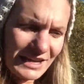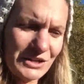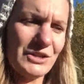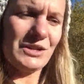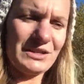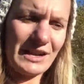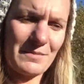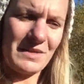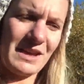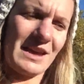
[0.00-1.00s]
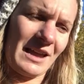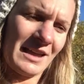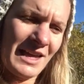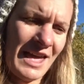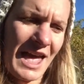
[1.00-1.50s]
into
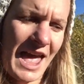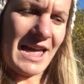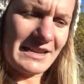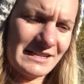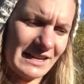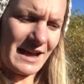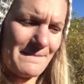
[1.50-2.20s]
something and